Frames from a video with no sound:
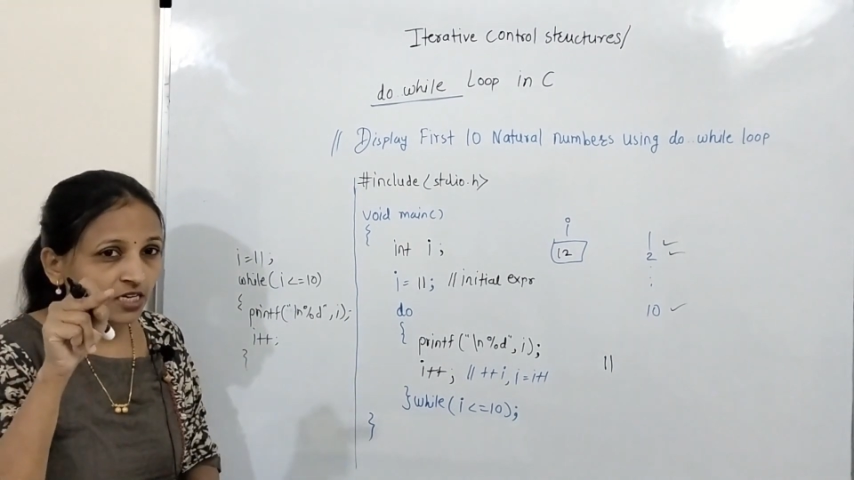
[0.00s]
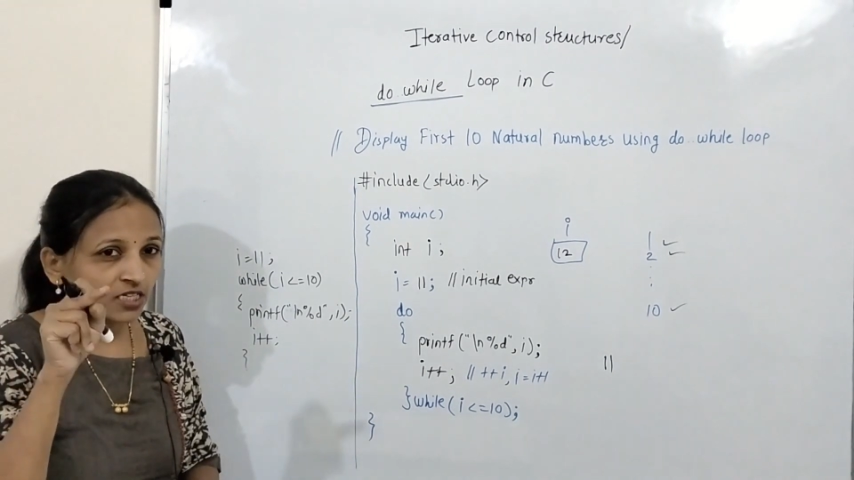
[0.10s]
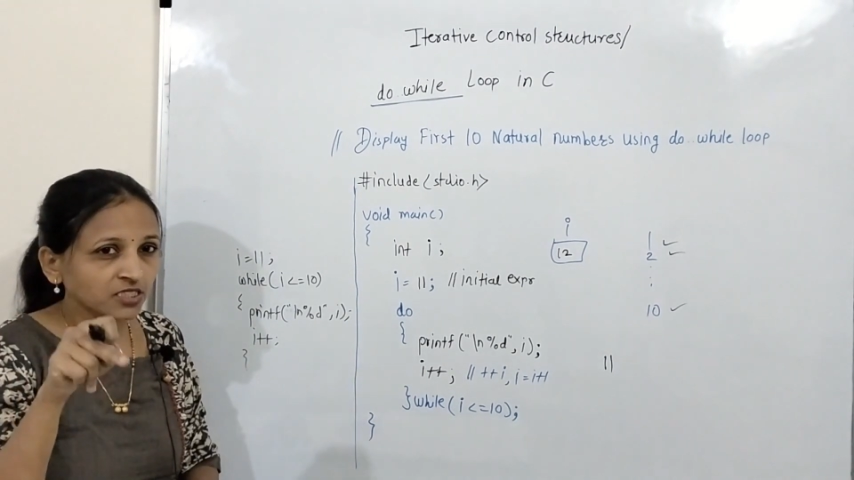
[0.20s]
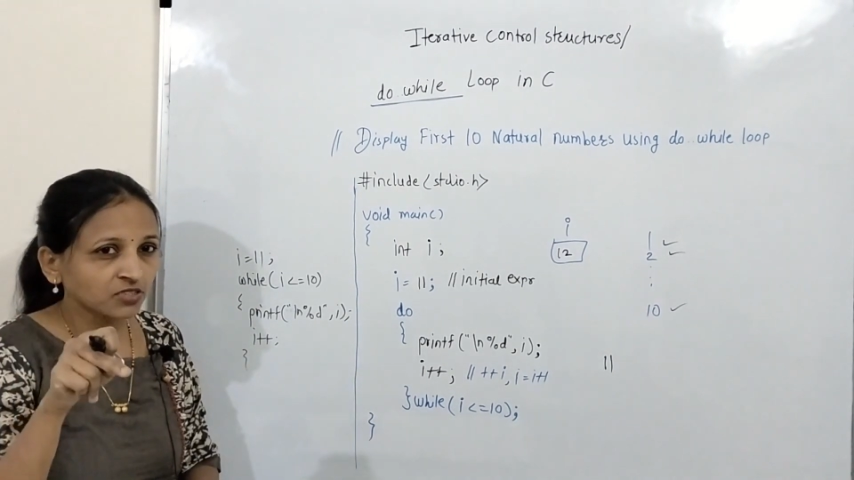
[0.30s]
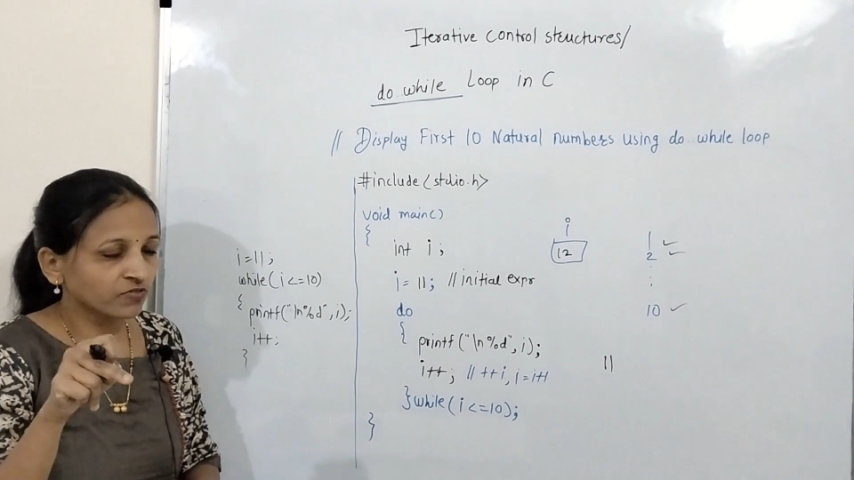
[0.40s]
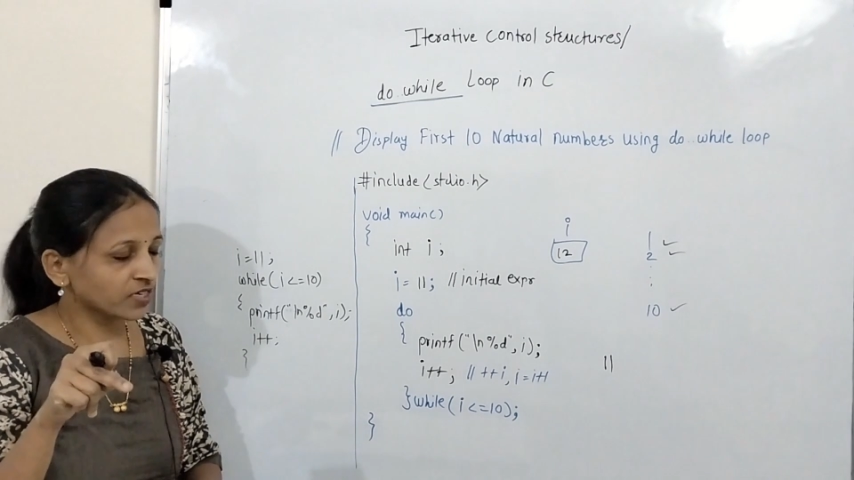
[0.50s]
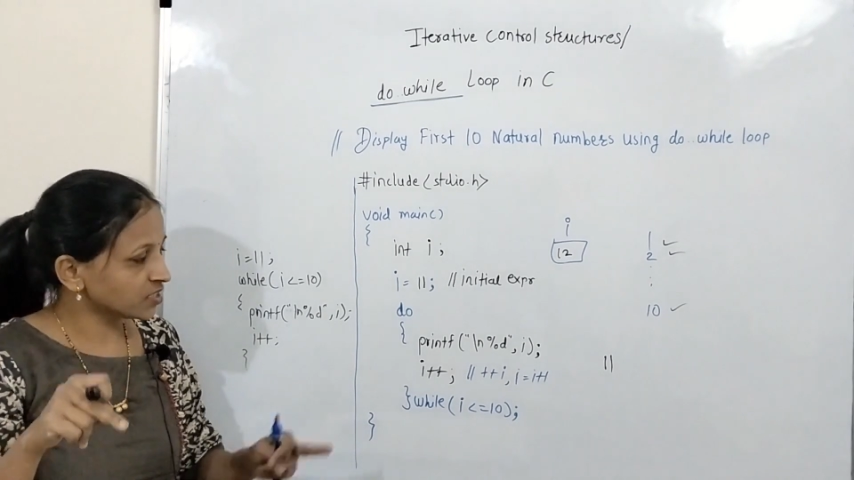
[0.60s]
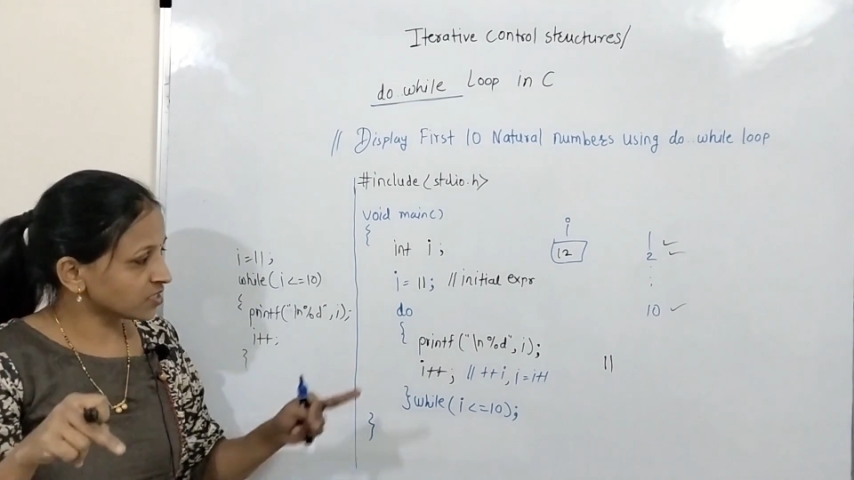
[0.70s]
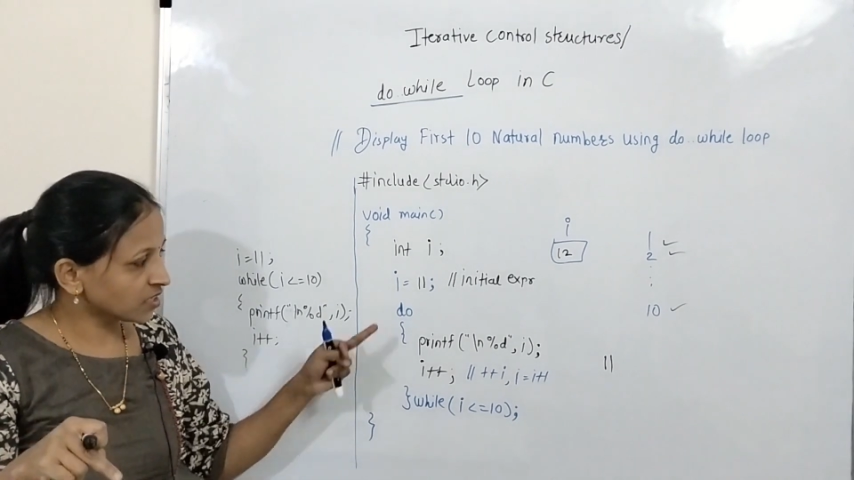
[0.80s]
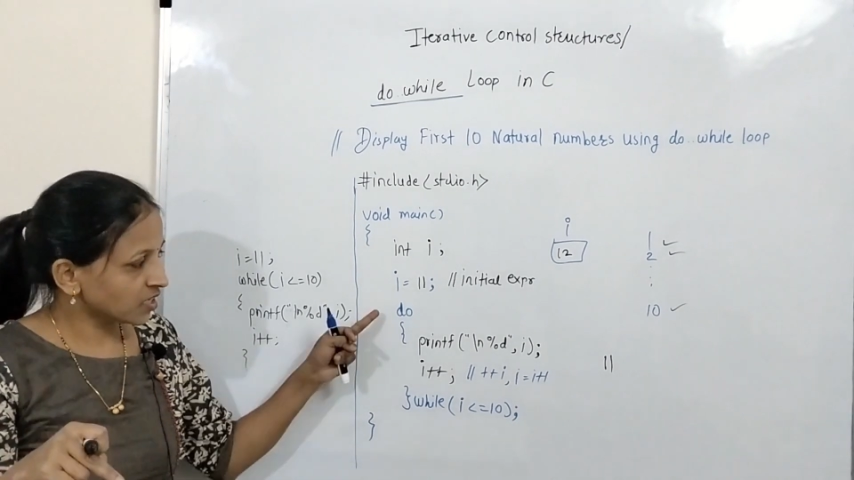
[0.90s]
least
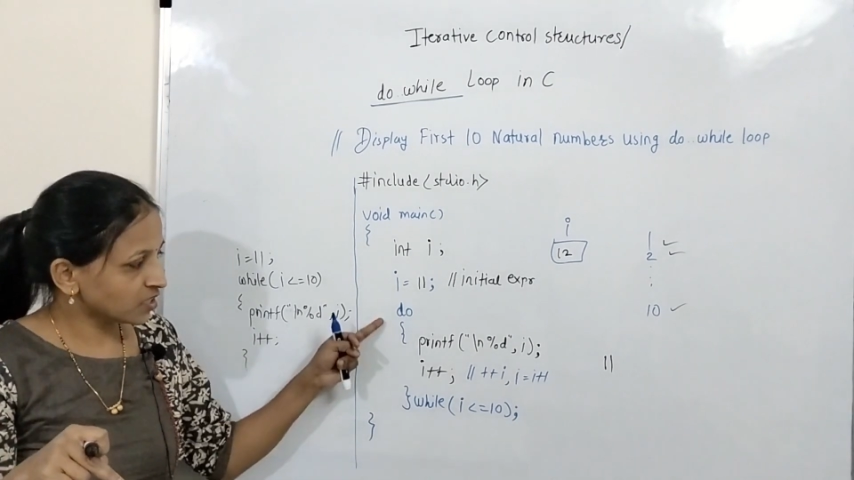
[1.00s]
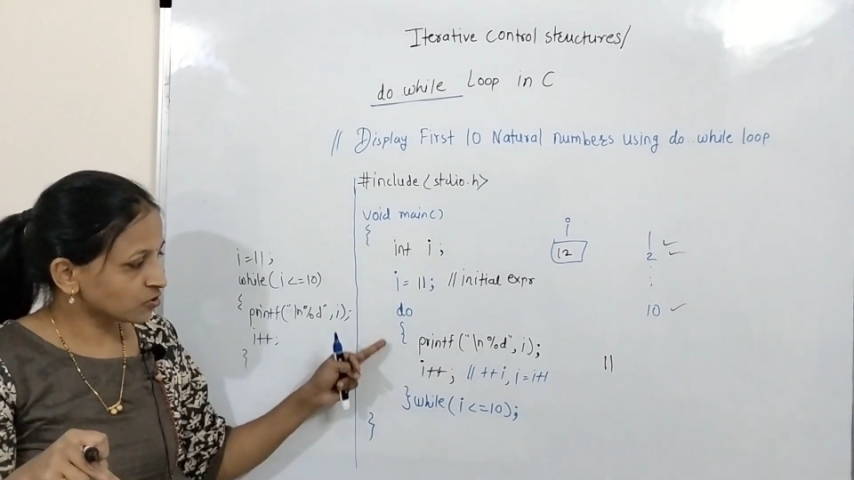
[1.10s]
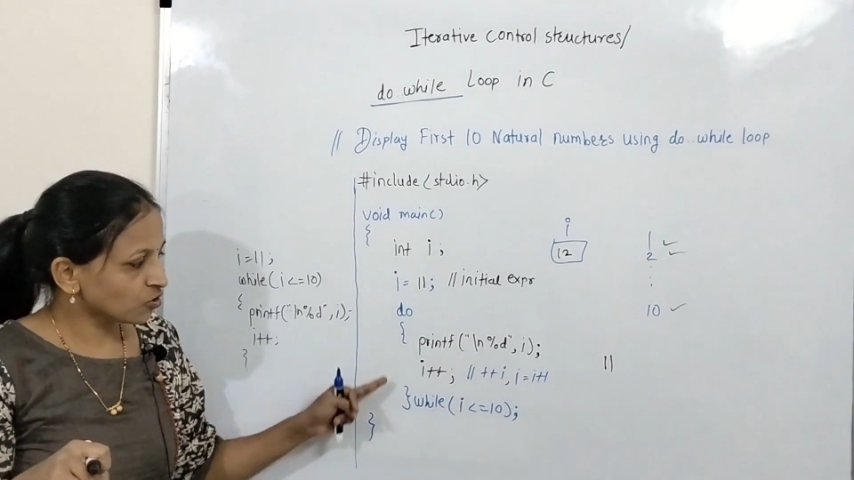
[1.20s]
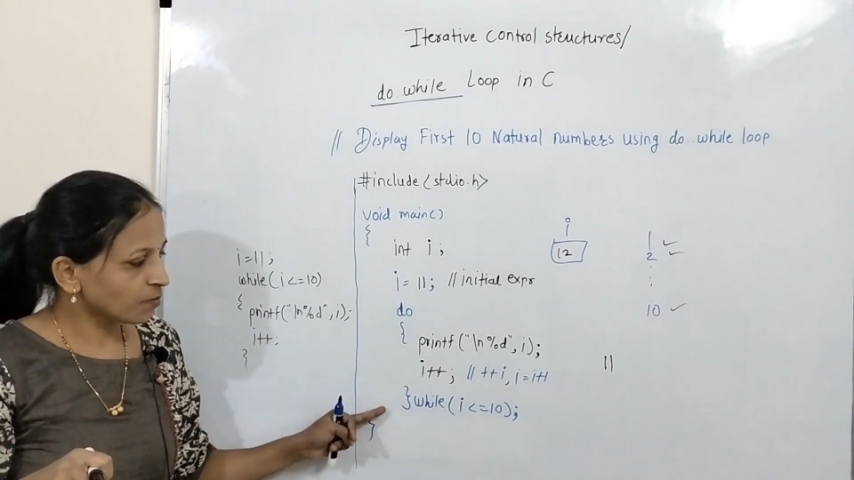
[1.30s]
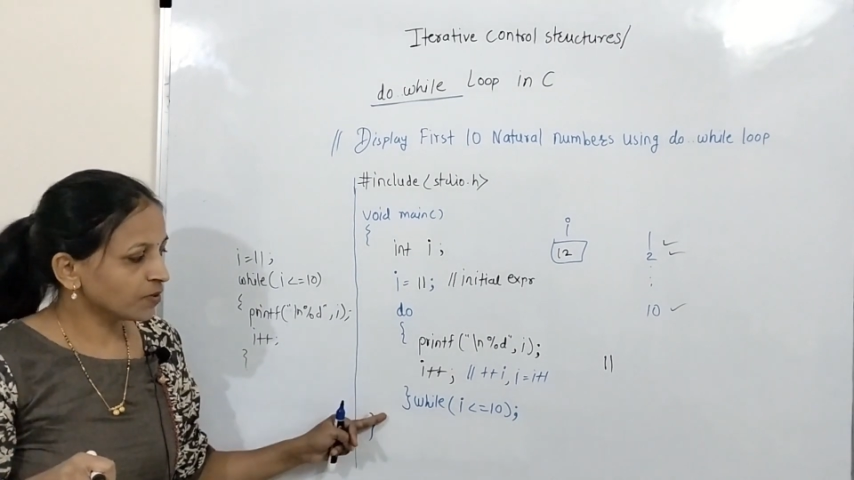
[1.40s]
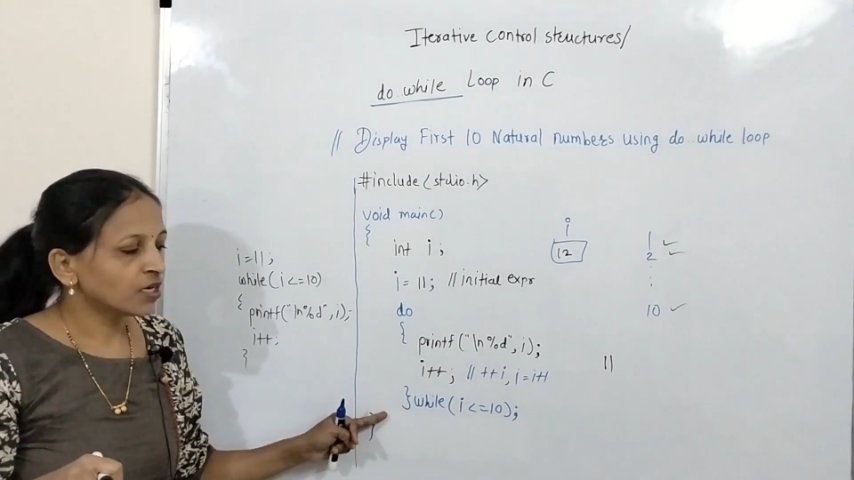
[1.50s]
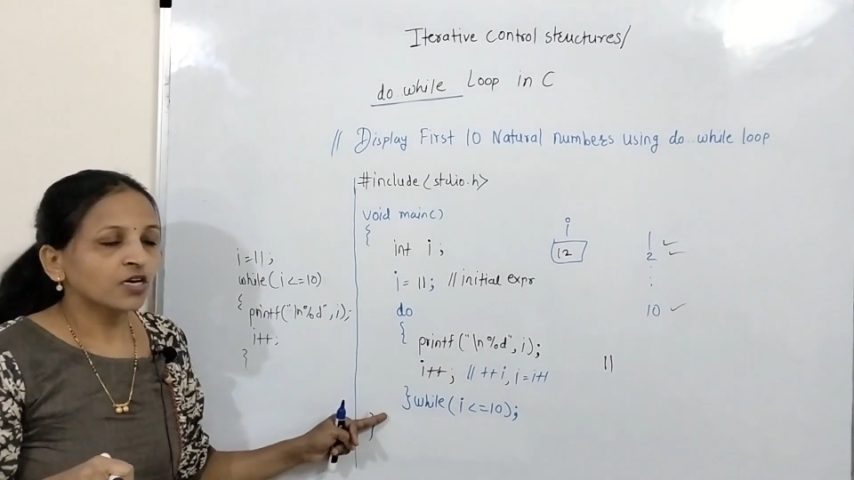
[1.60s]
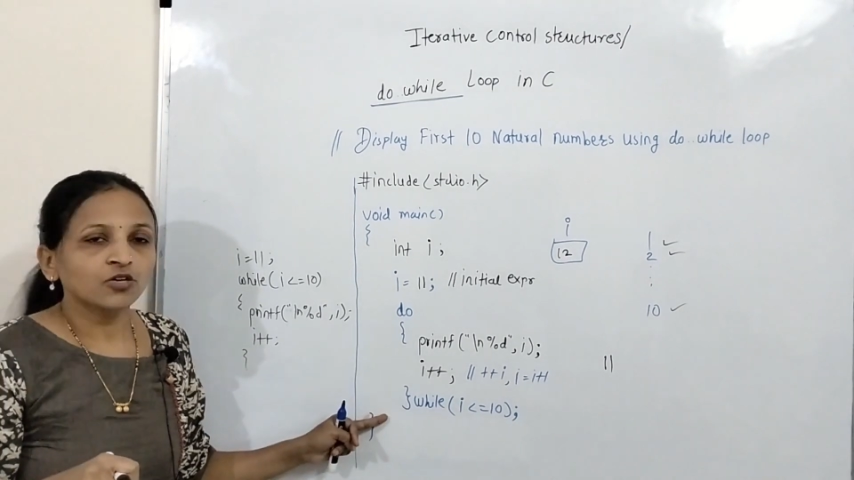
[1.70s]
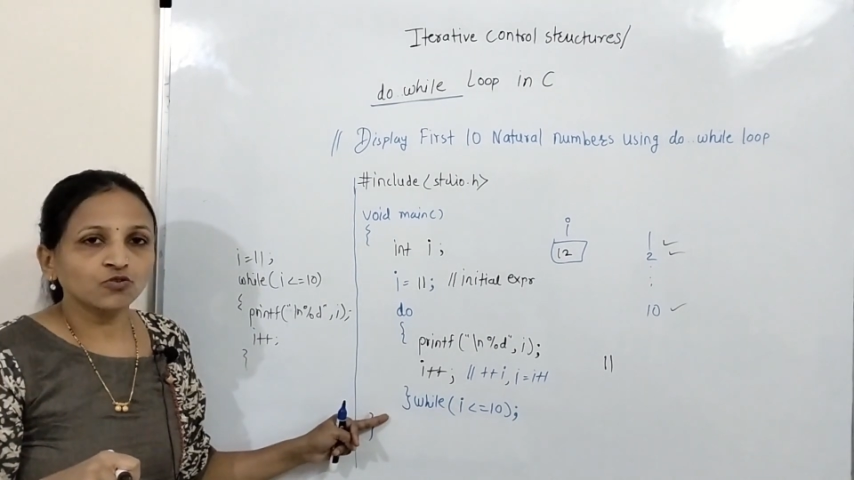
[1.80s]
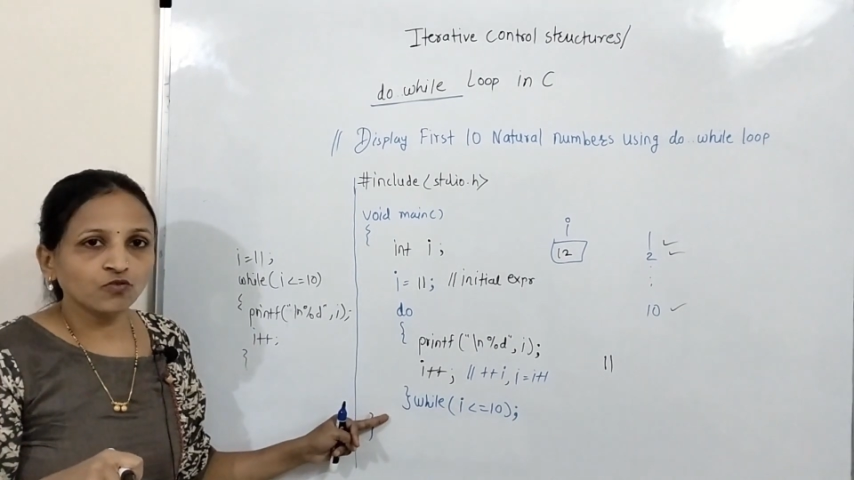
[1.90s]
once in case of
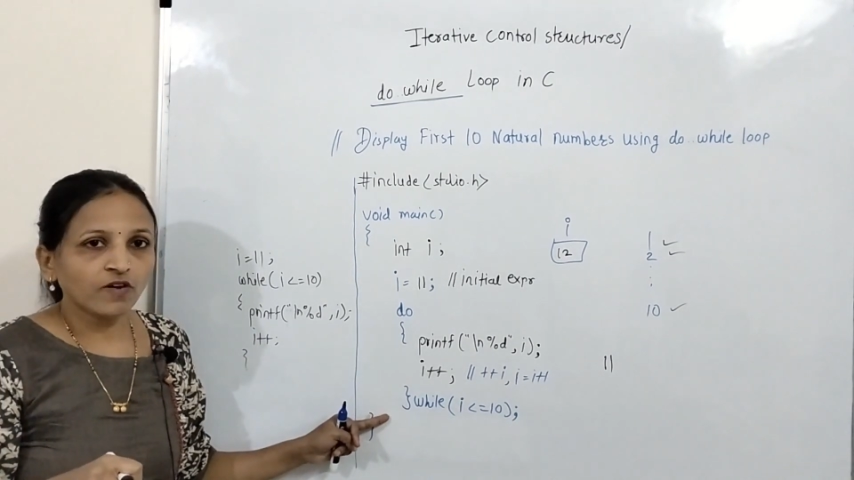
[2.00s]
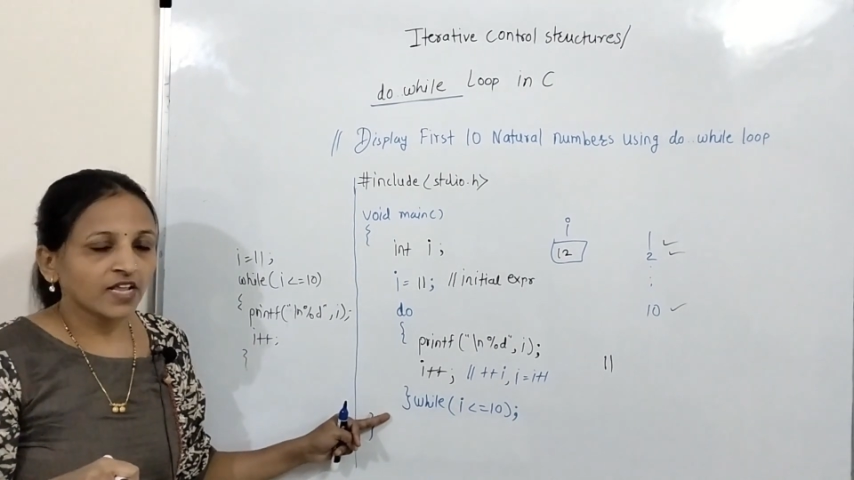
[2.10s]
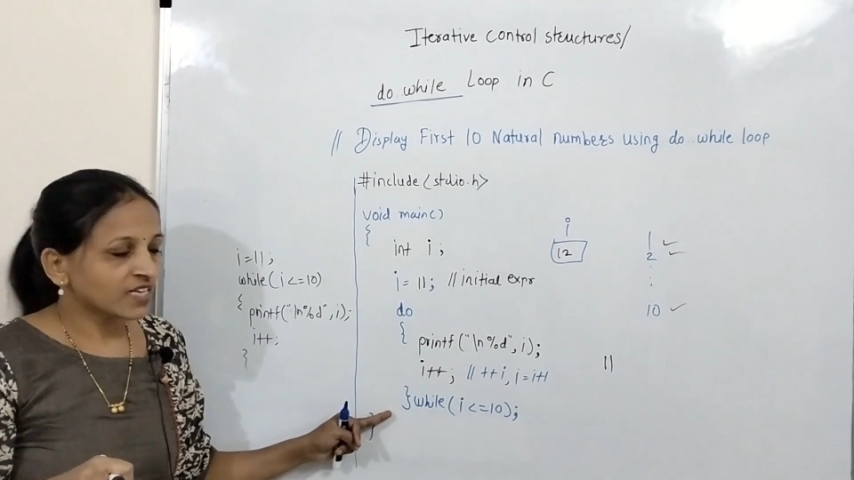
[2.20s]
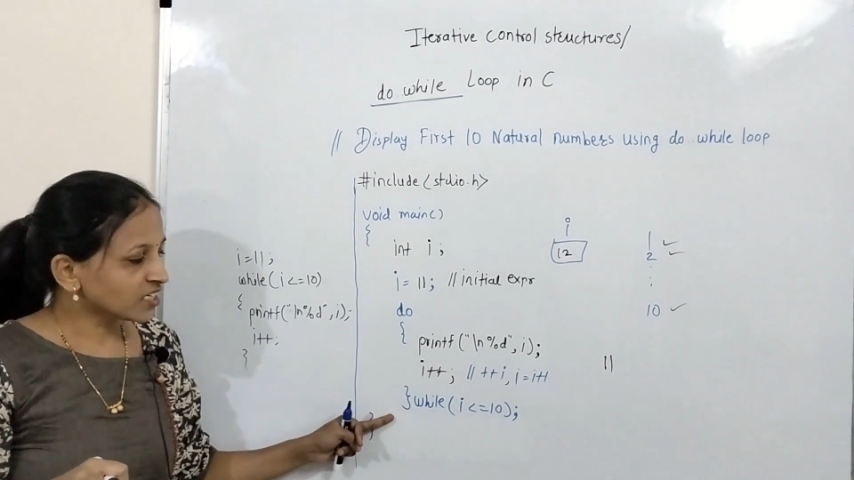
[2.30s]
do while.